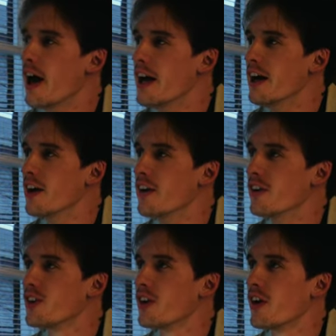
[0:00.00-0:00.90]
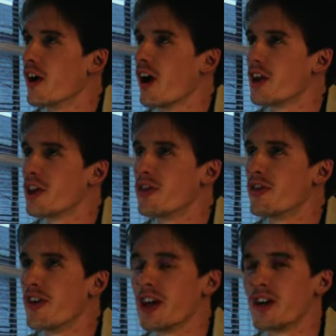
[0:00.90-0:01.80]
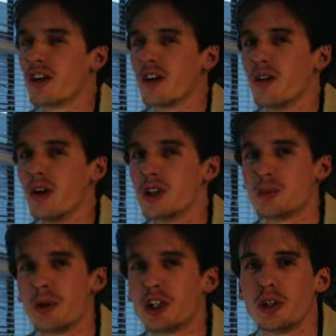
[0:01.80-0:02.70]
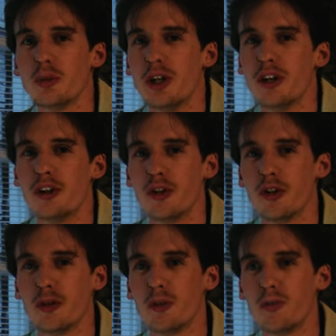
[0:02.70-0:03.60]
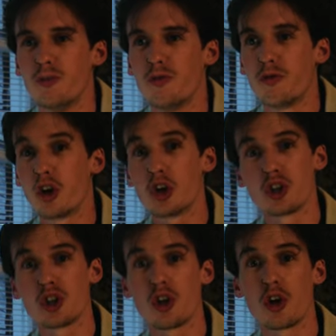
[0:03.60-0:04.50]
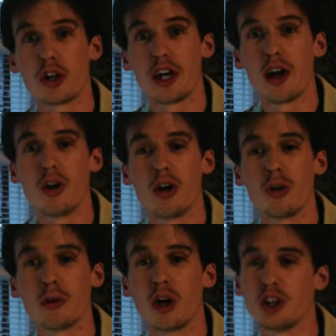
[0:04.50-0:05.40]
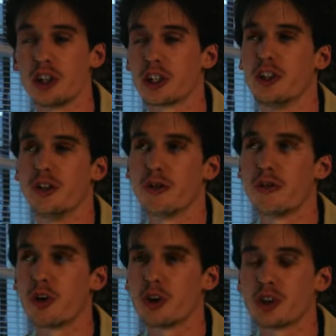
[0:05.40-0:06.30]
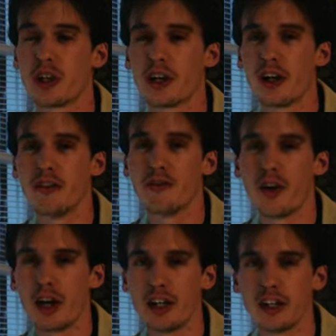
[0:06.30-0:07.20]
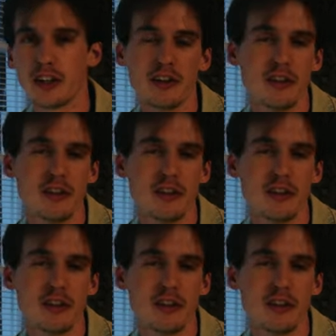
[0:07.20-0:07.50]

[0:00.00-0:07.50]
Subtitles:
And I think especially when you're first starting out on a project and you're first like kind of finding,